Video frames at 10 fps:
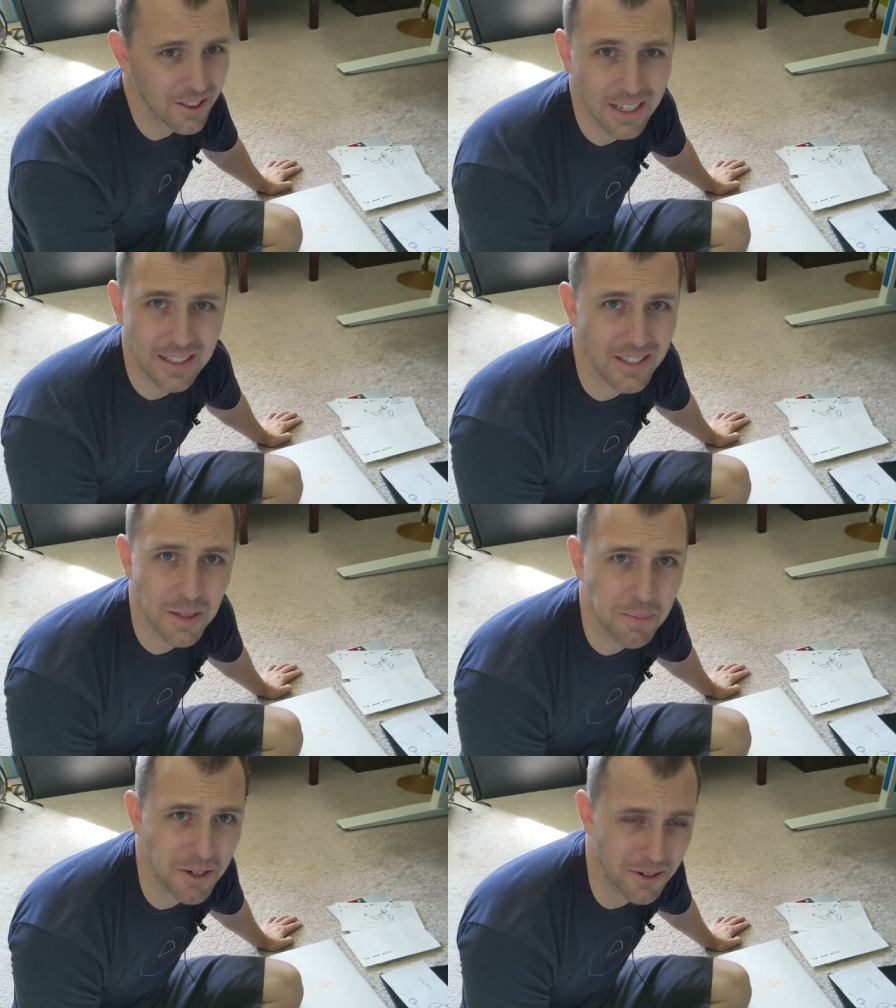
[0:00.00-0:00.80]
look at
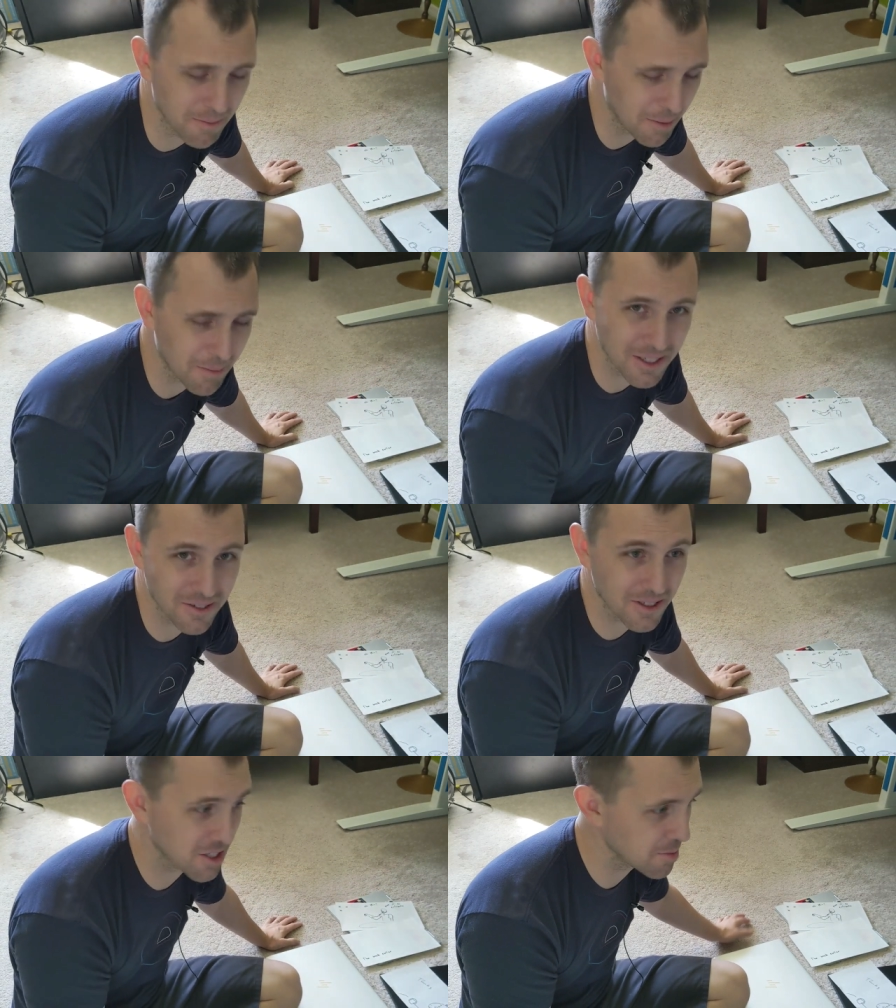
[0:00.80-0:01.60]
CPU and memory
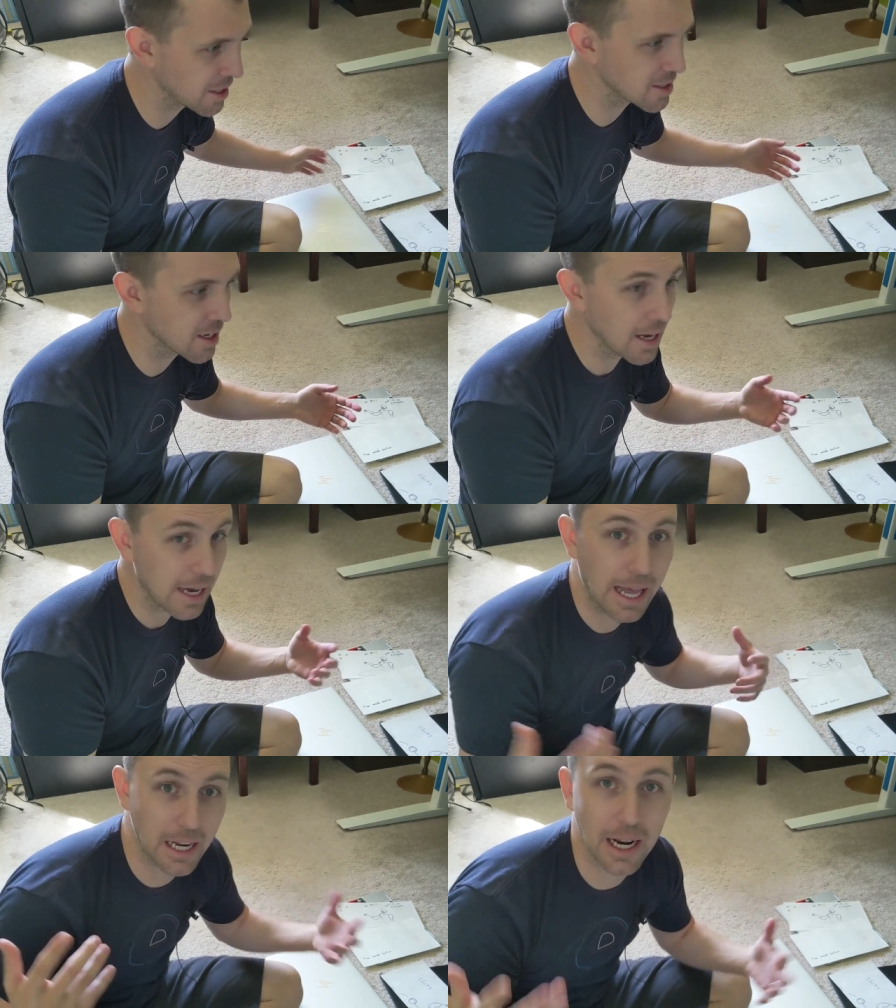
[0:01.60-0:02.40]
usage because
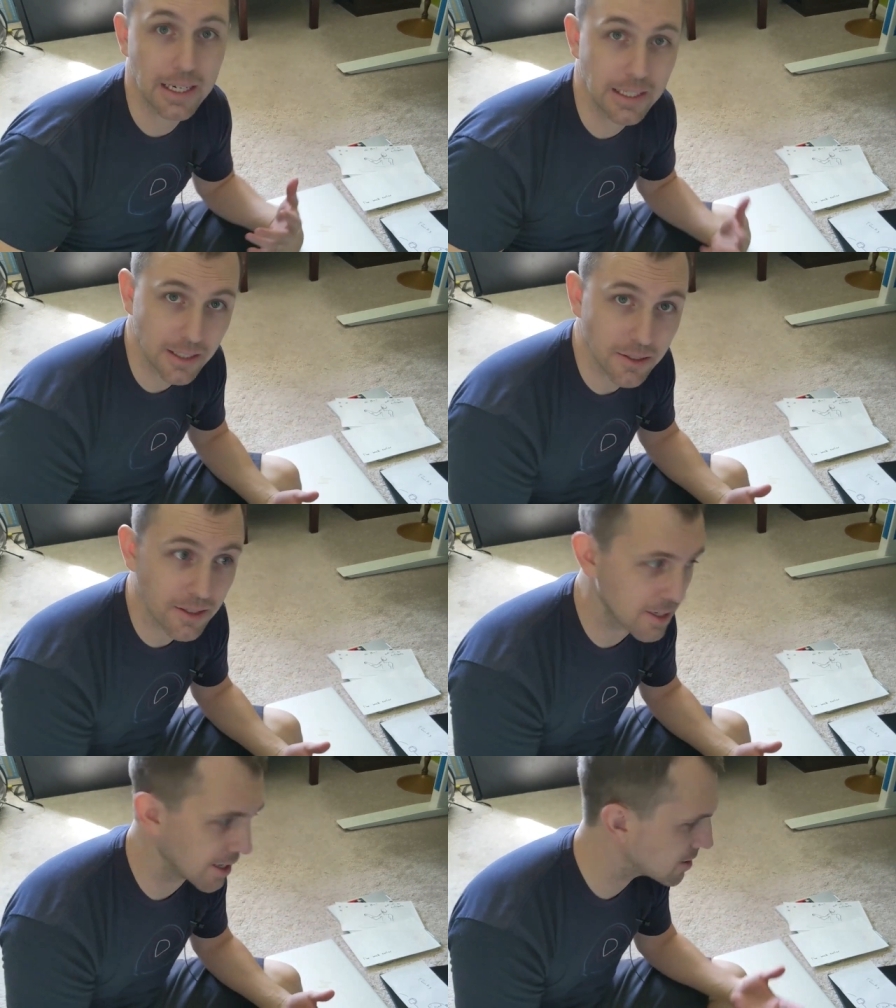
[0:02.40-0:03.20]
in an ideal
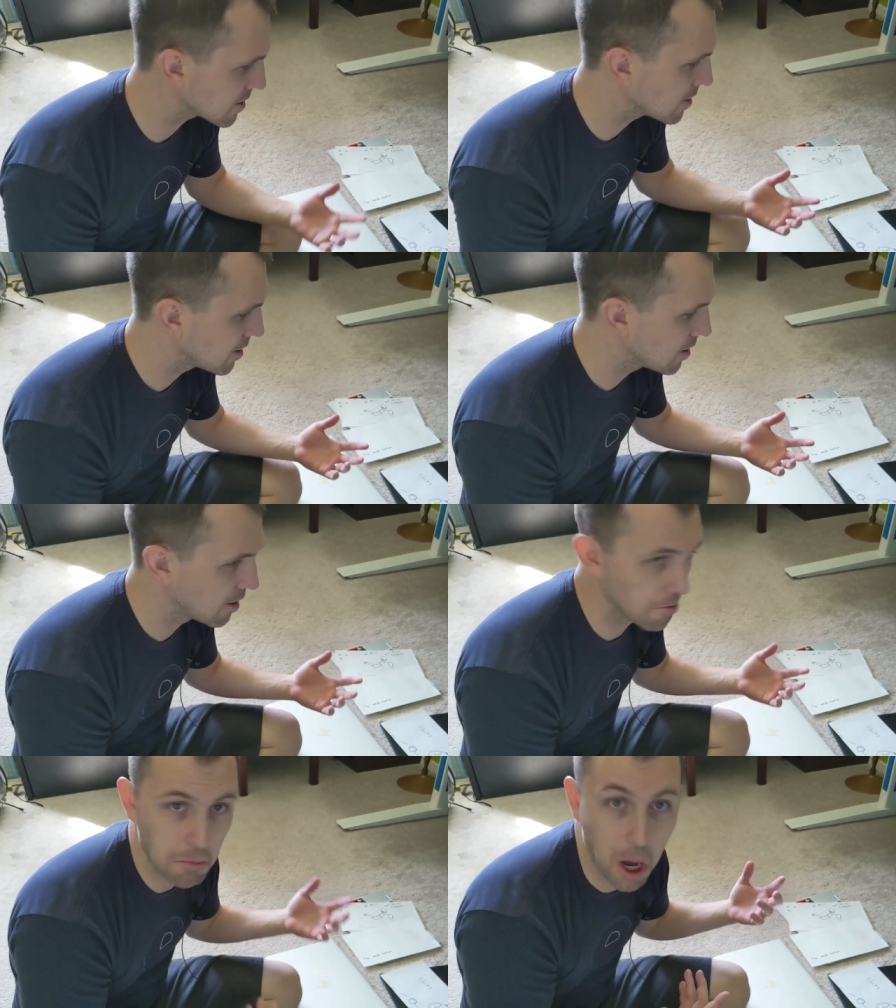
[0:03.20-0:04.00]
state,
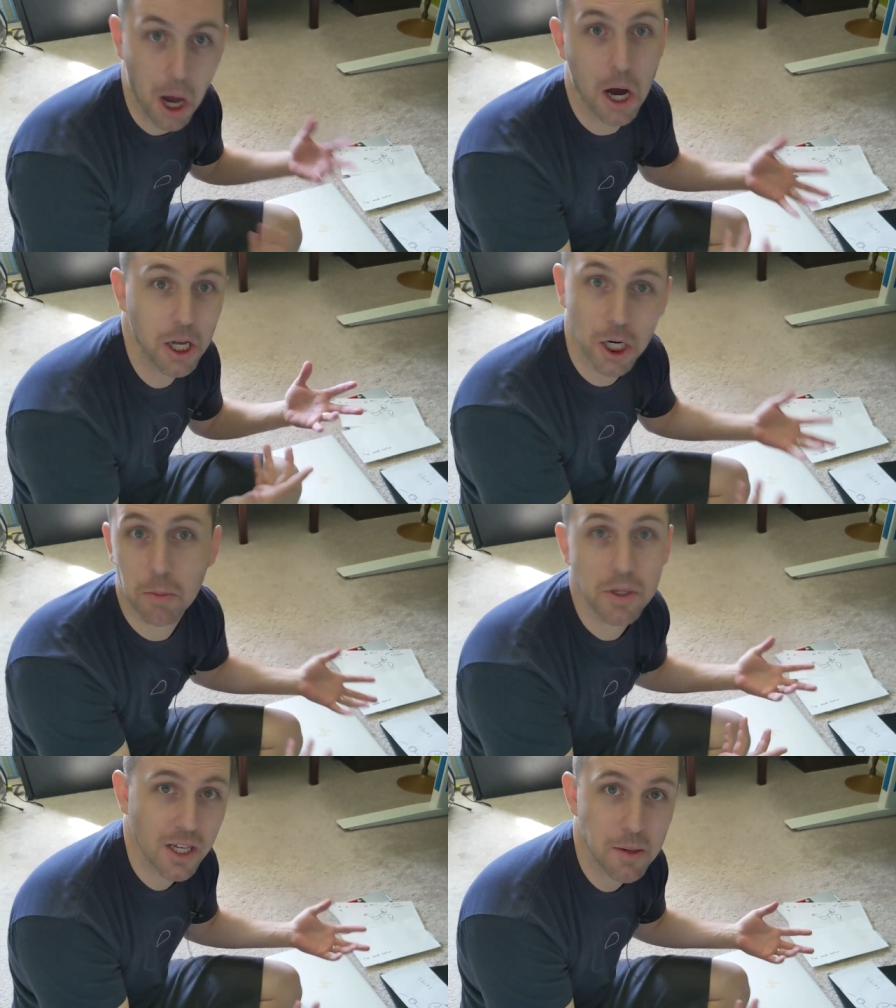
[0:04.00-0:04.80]

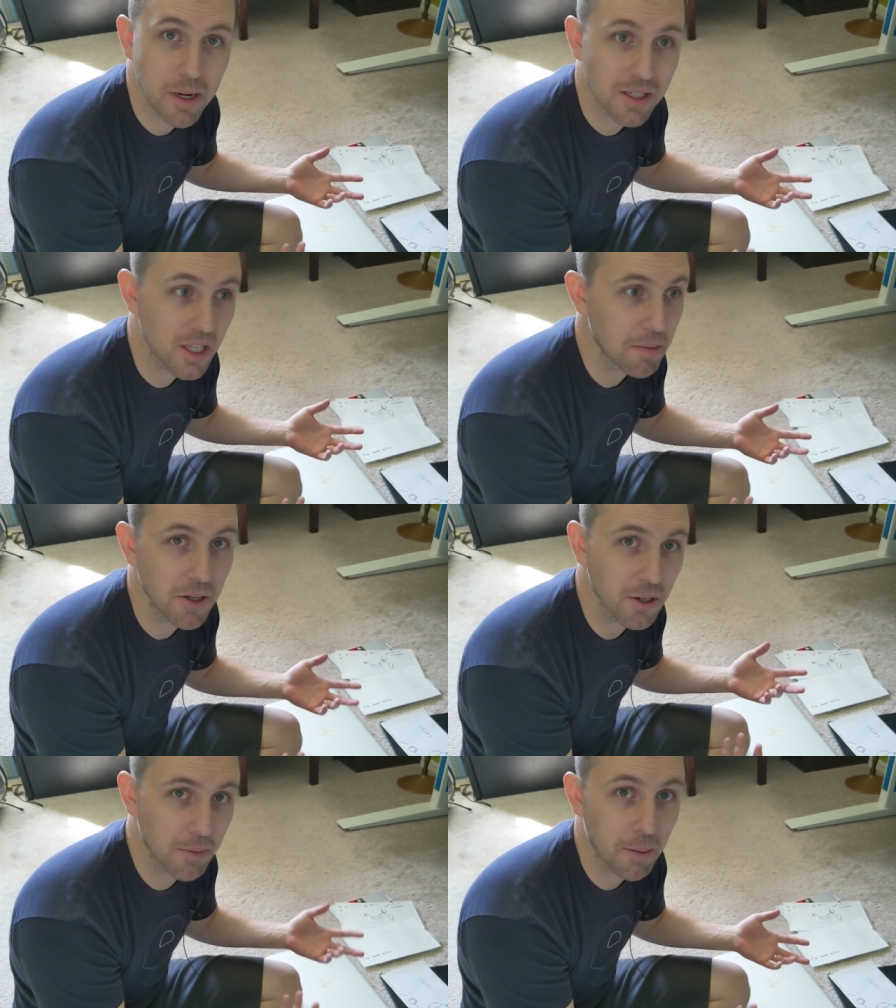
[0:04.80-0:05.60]
100% of my
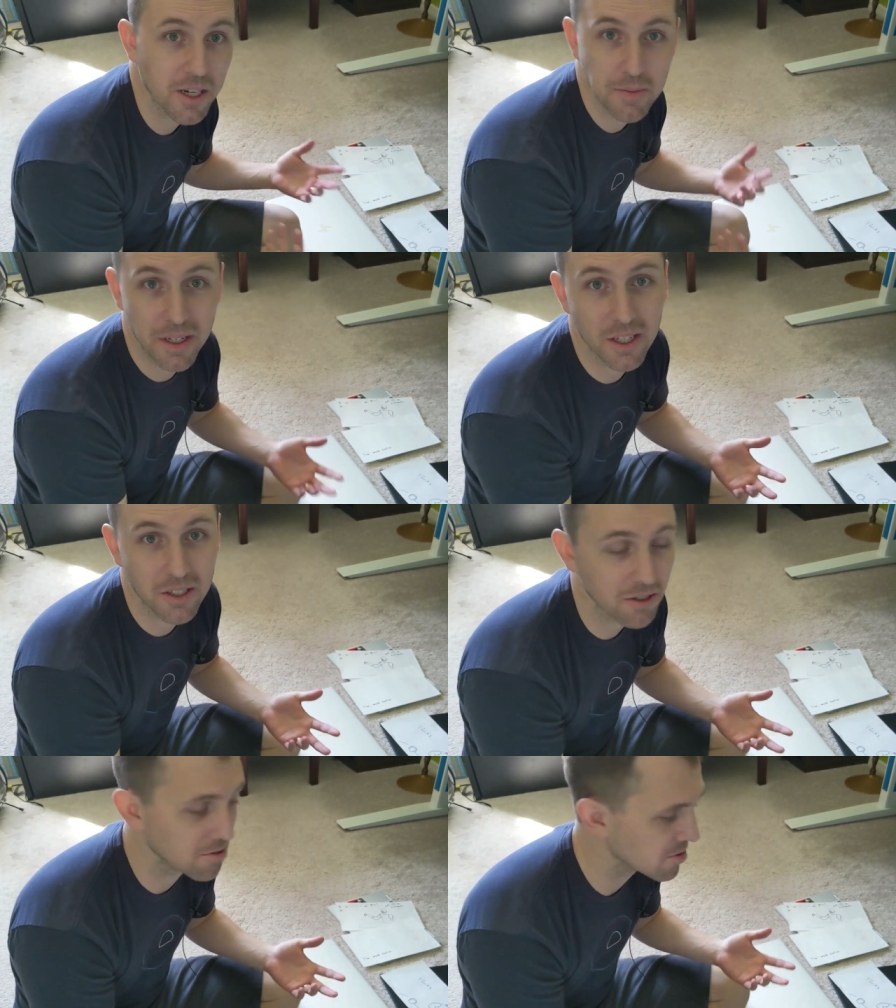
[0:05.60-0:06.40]
CPU and memory is being
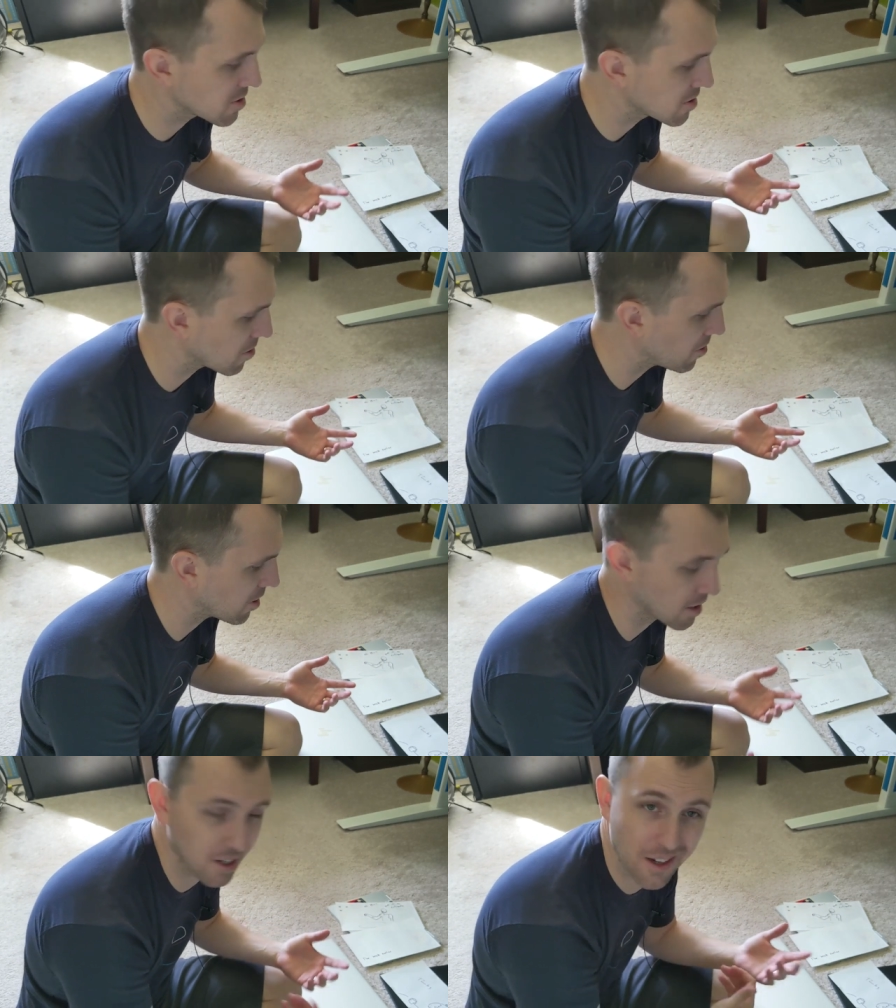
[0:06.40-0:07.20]
used. So
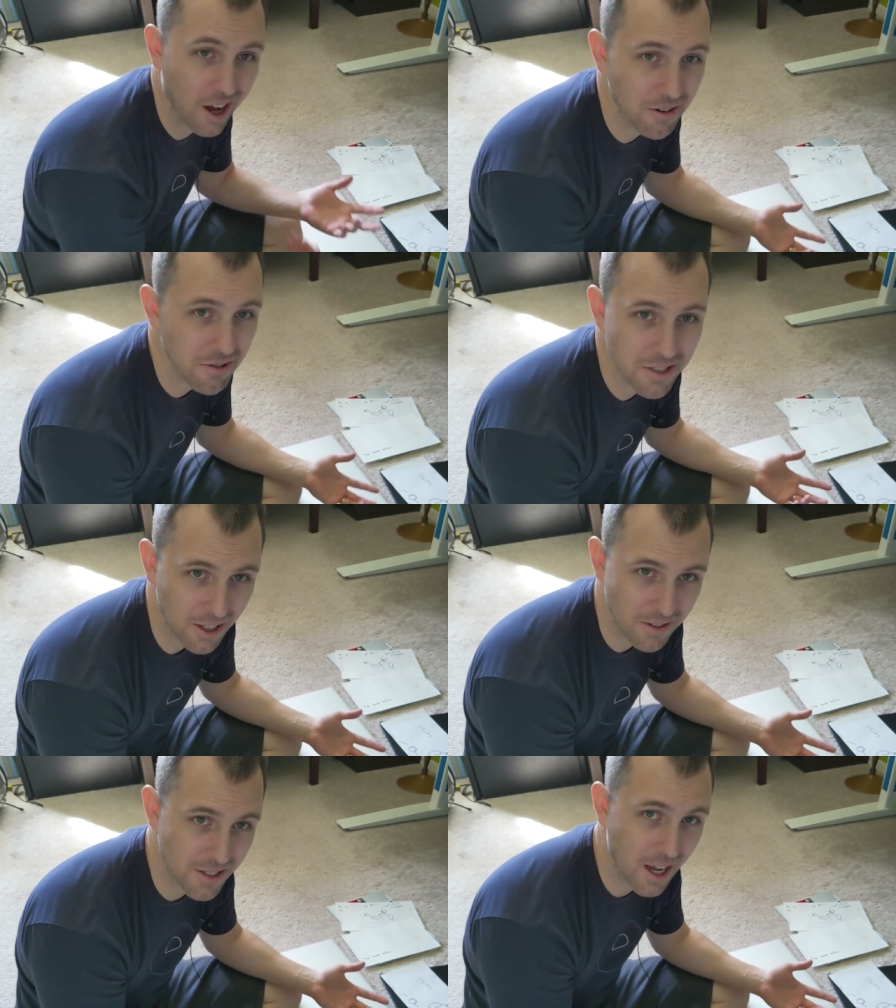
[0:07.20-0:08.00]
an
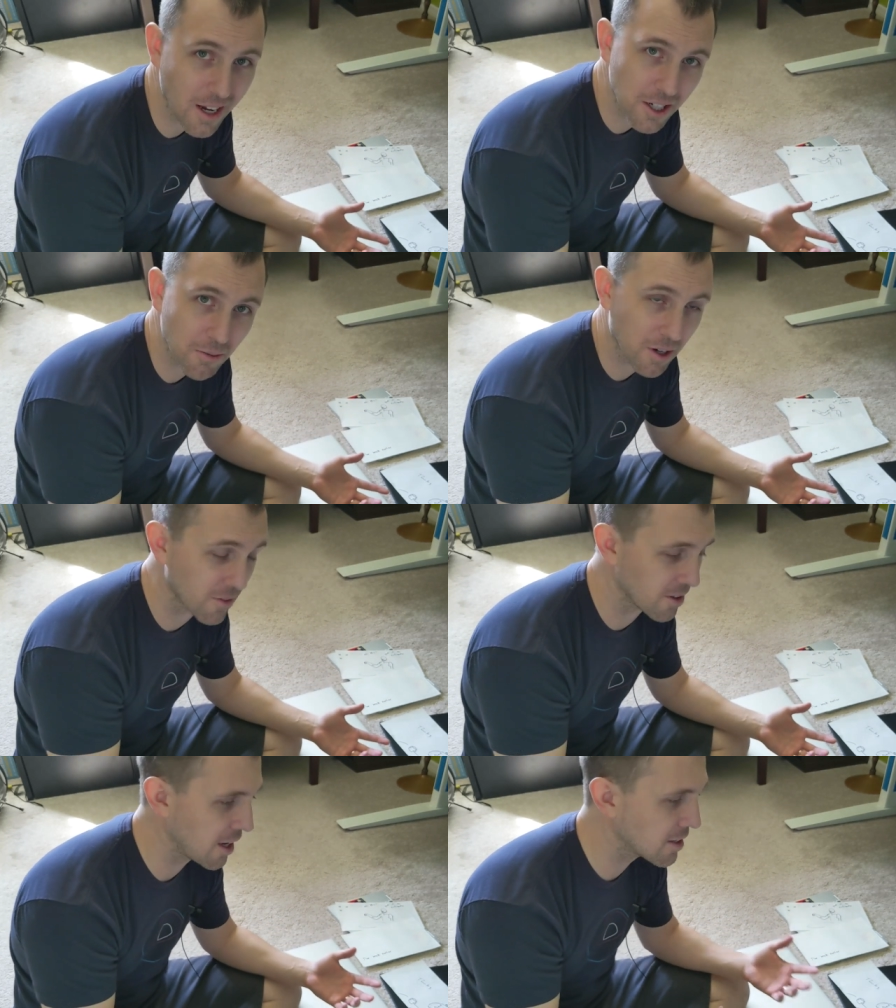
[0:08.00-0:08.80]
autoscaler is not going to work
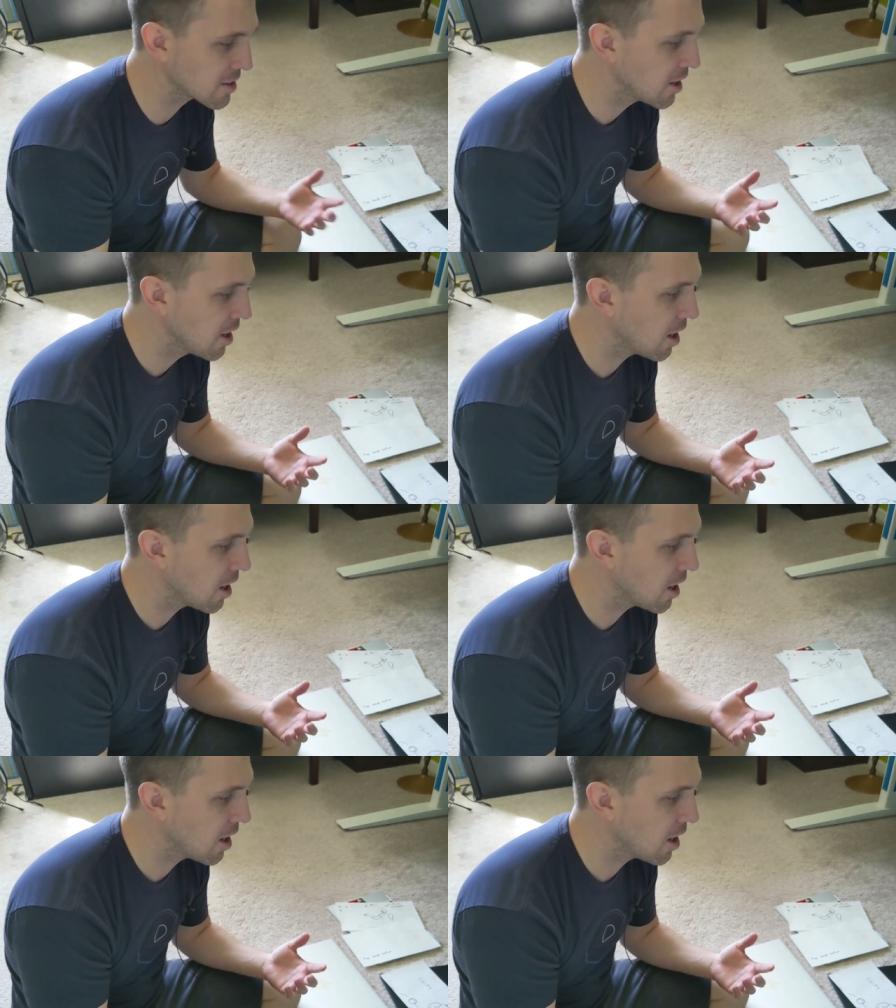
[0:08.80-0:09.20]
for that.